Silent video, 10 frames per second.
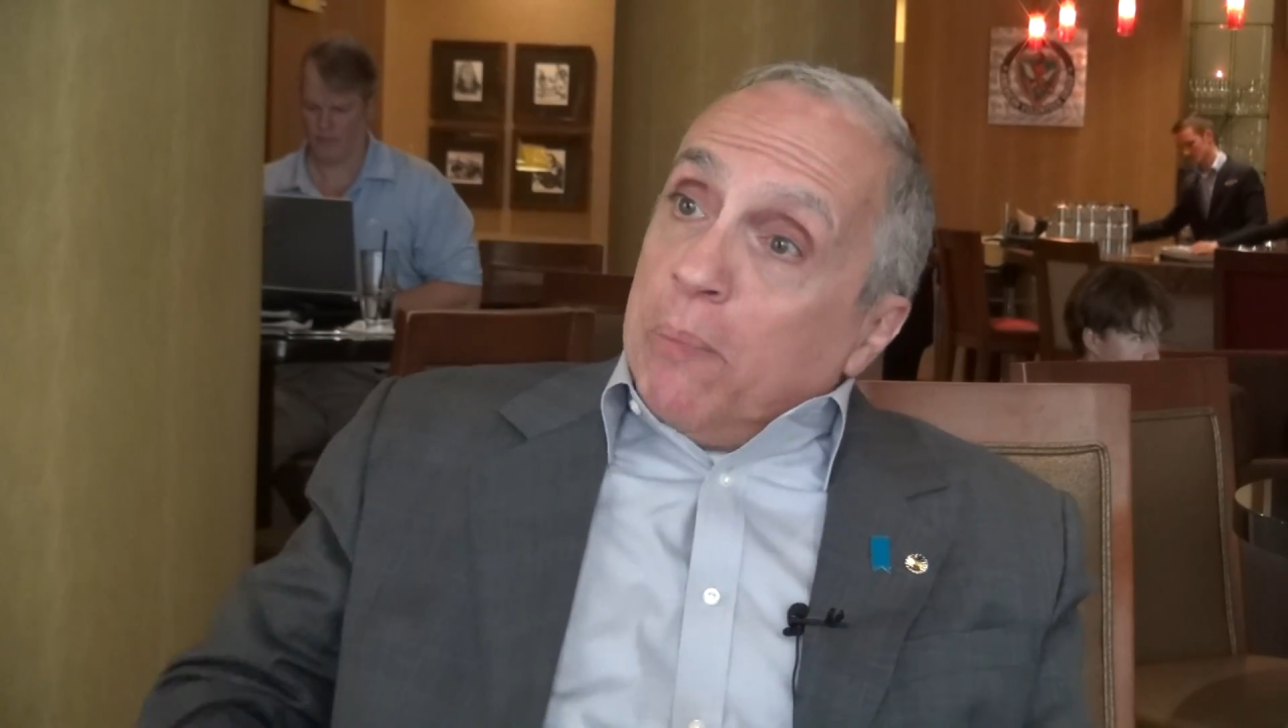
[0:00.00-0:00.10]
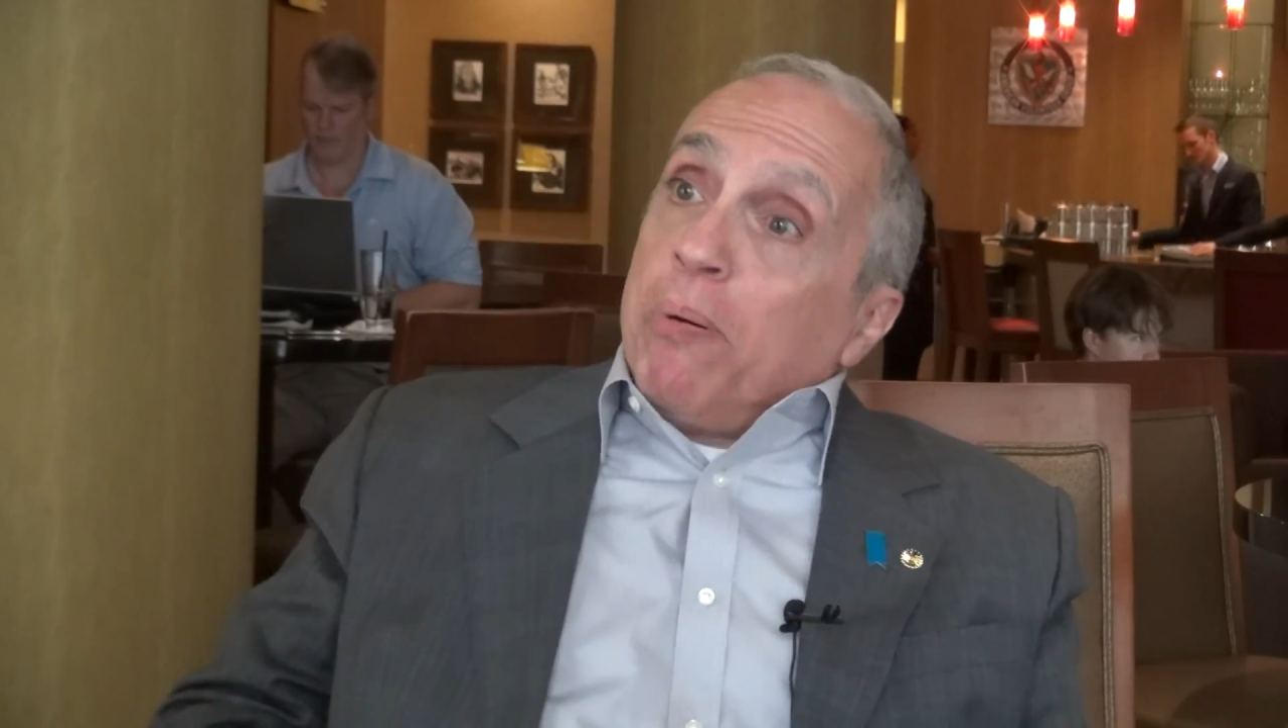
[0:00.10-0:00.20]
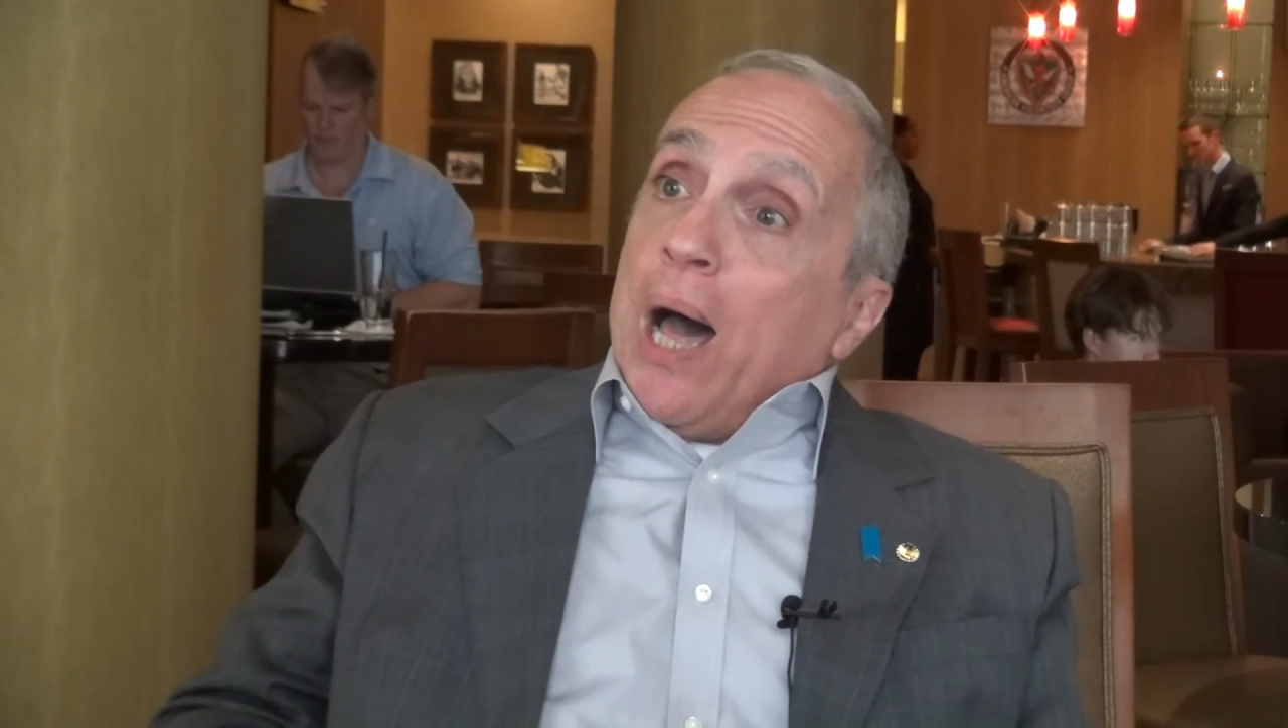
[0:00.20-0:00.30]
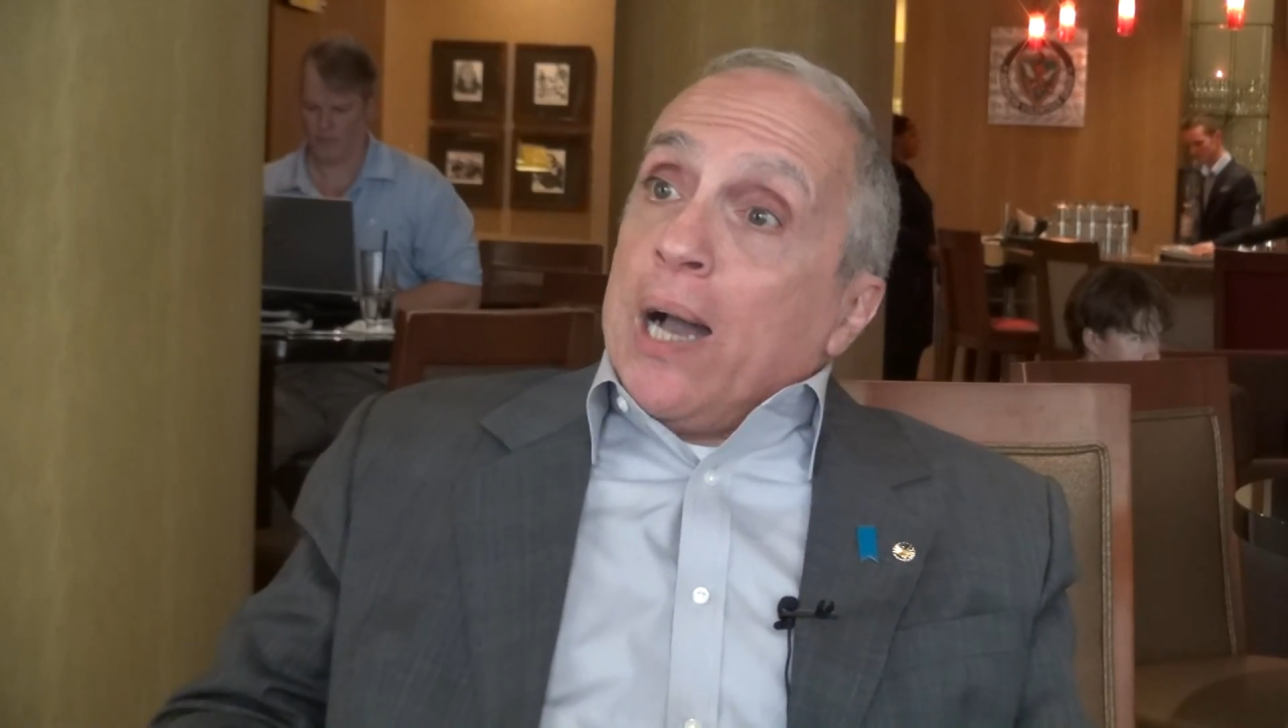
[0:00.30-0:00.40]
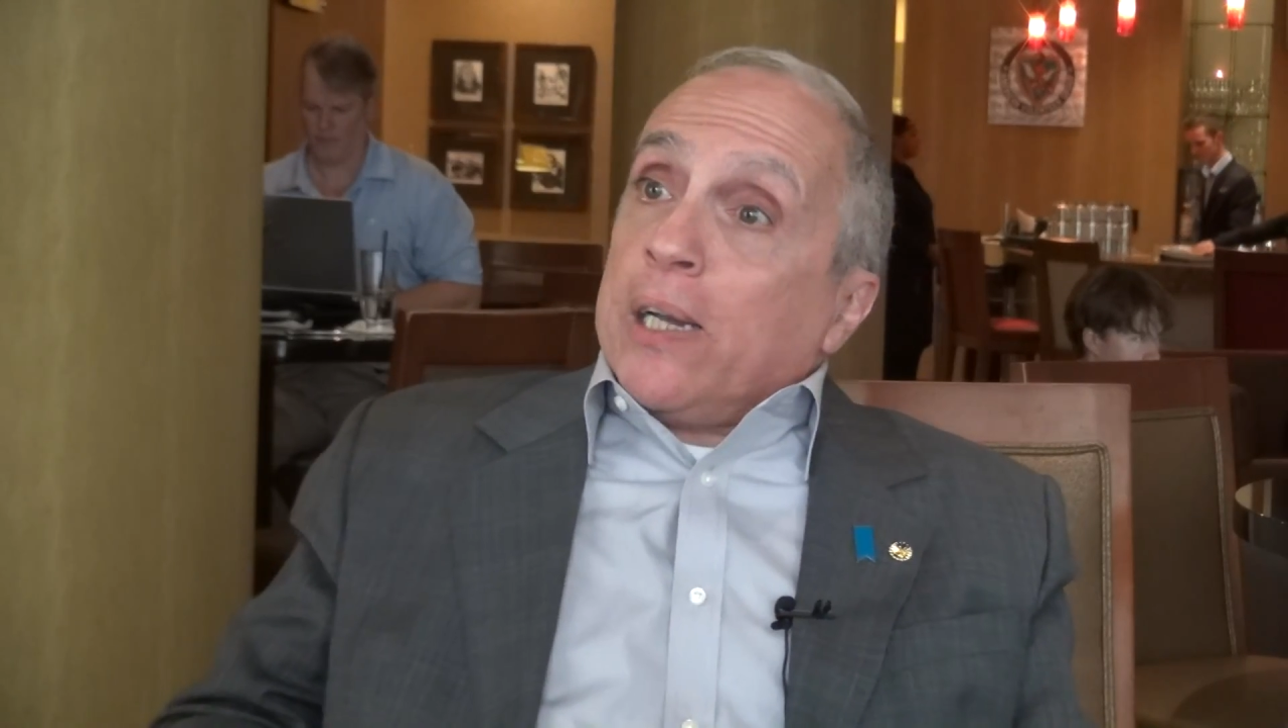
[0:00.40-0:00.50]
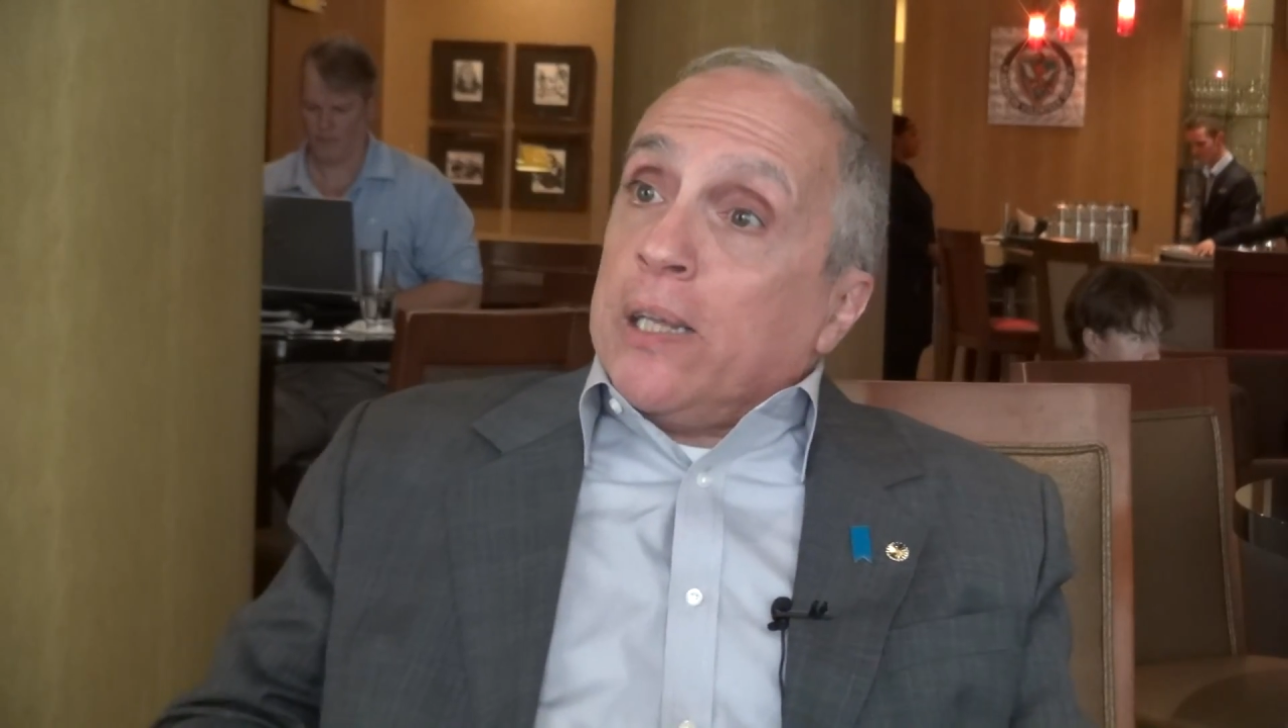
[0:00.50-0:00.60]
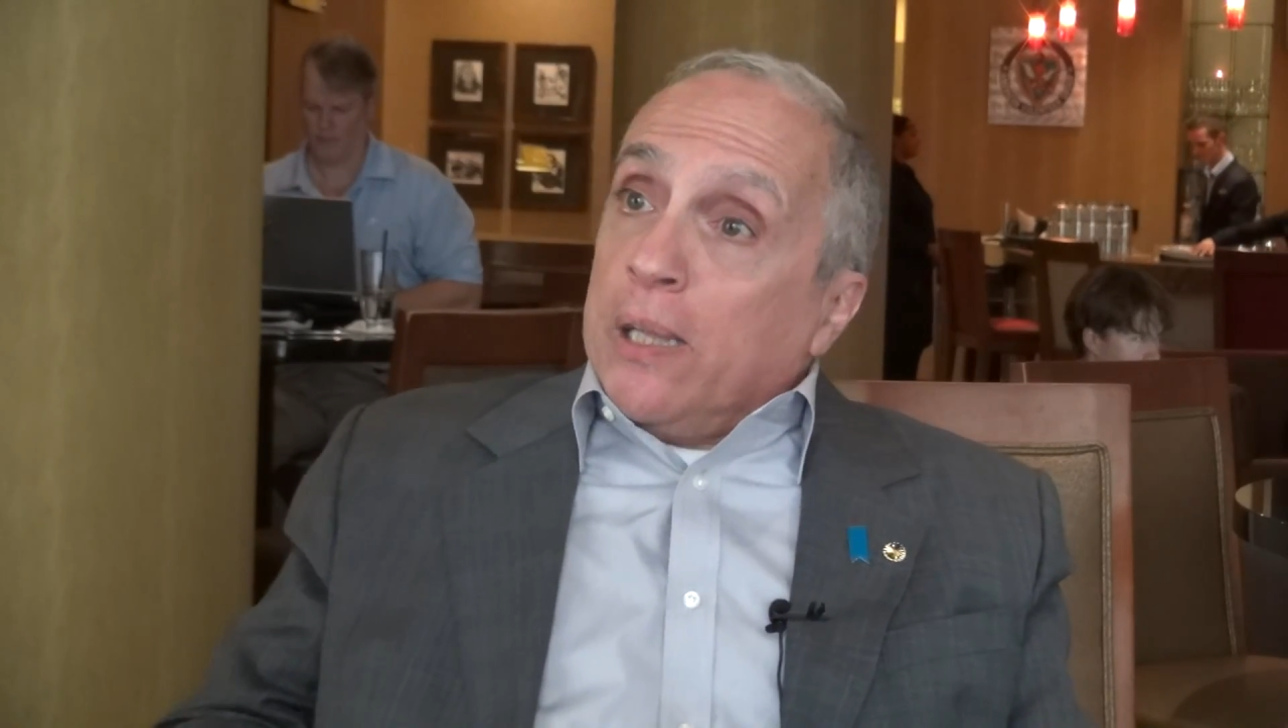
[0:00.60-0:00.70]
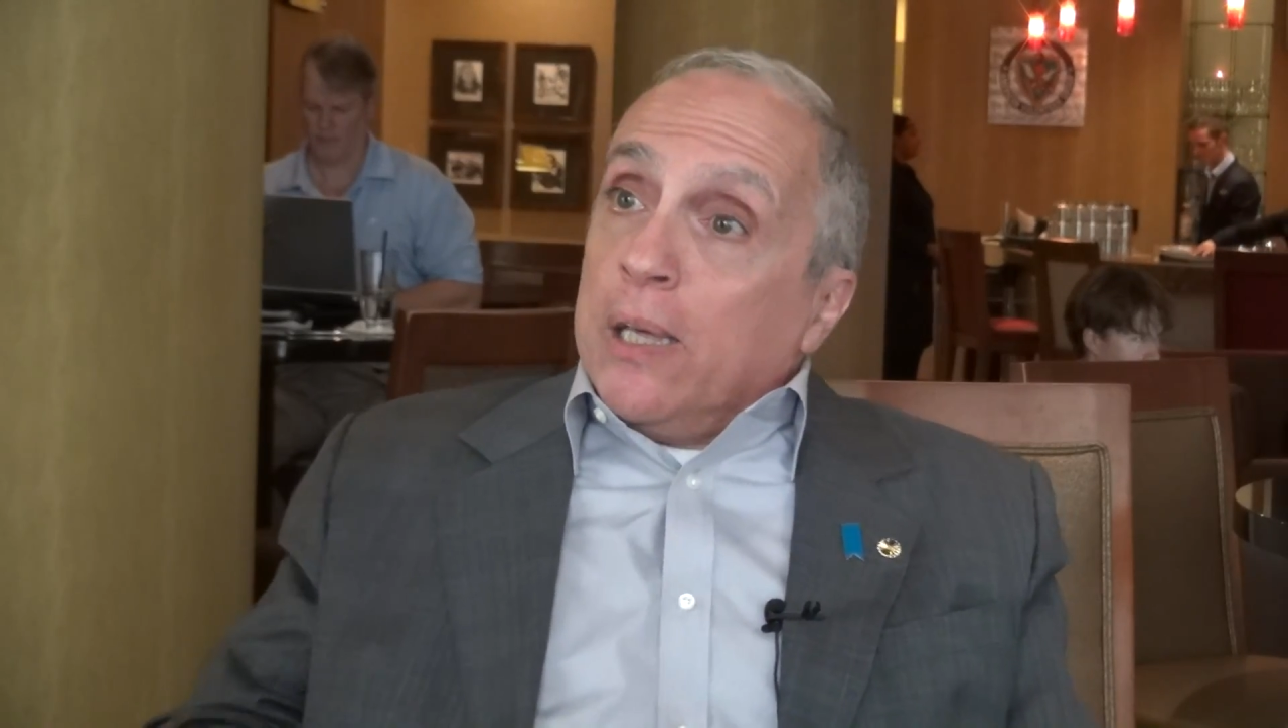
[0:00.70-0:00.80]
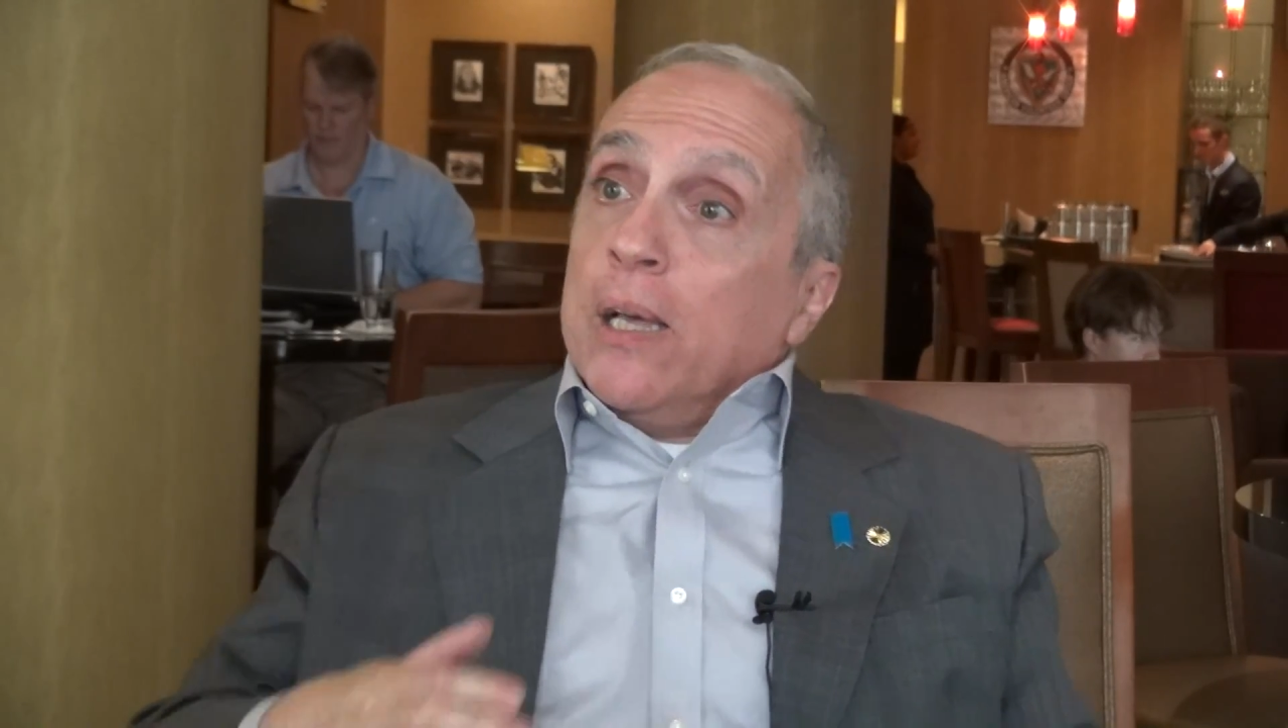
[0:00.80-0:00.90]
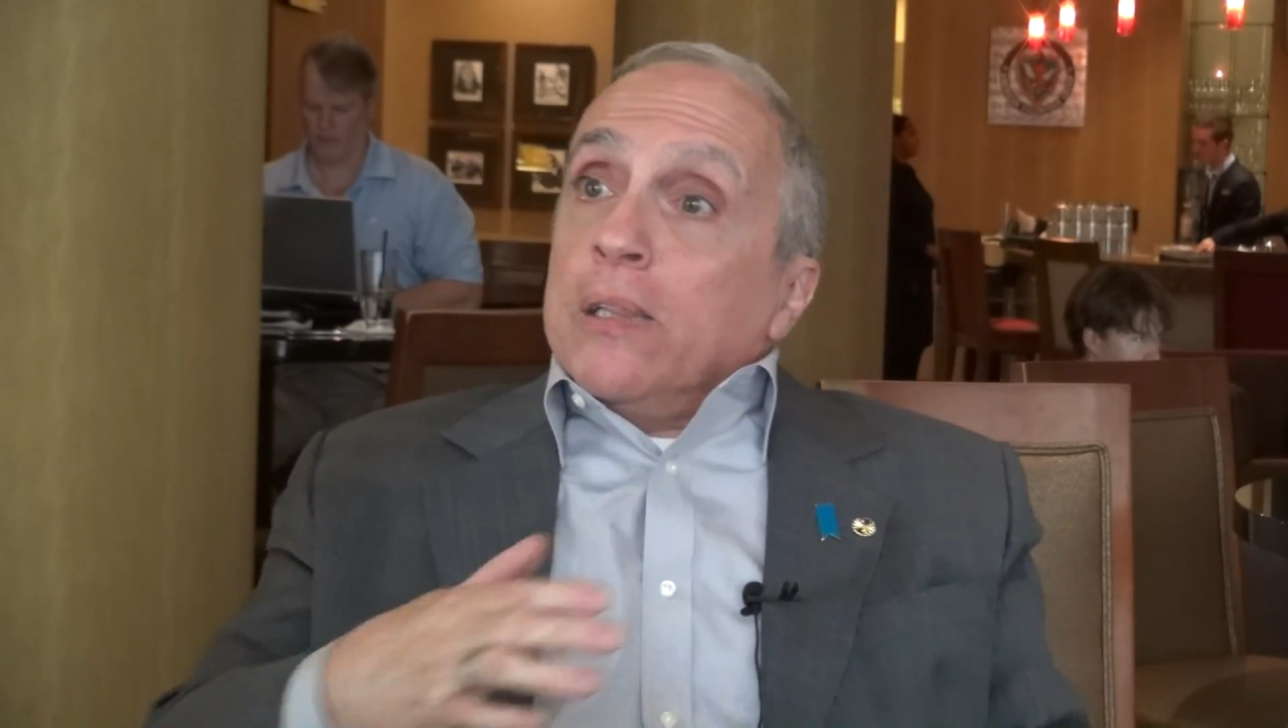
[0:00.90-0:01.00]
pocket.
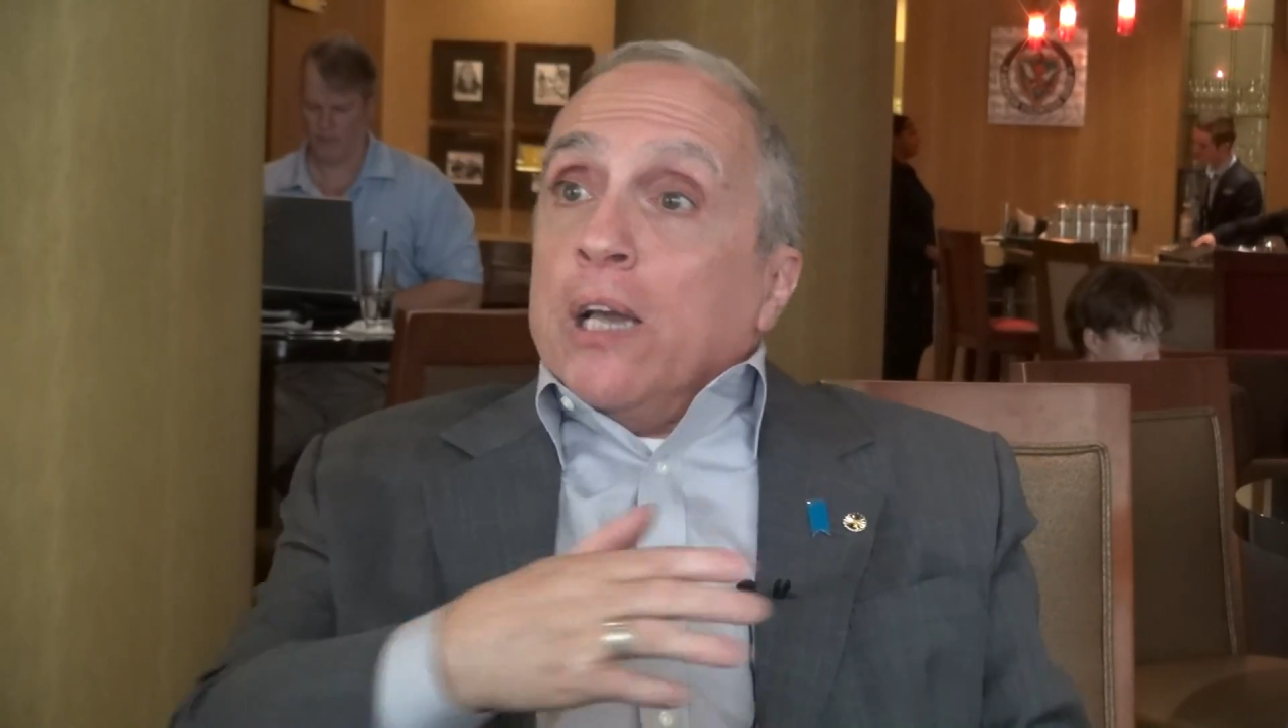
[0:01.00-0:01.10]
Mm-hmm.